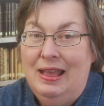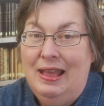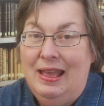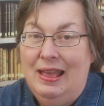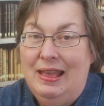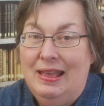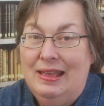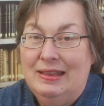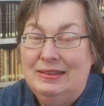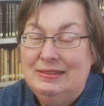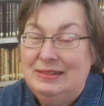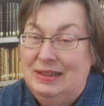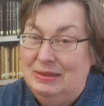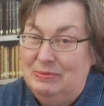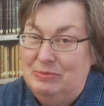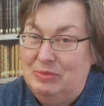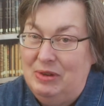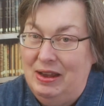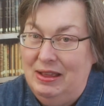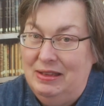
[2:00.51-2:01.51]
and
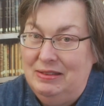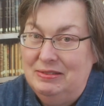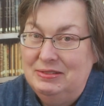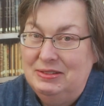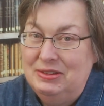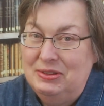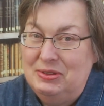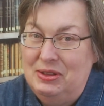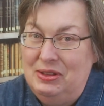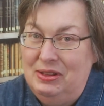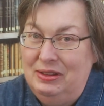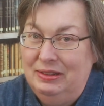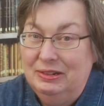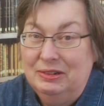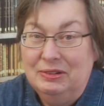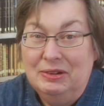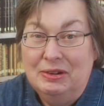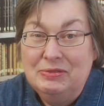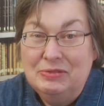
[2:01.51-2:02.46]
I'm proud to call her a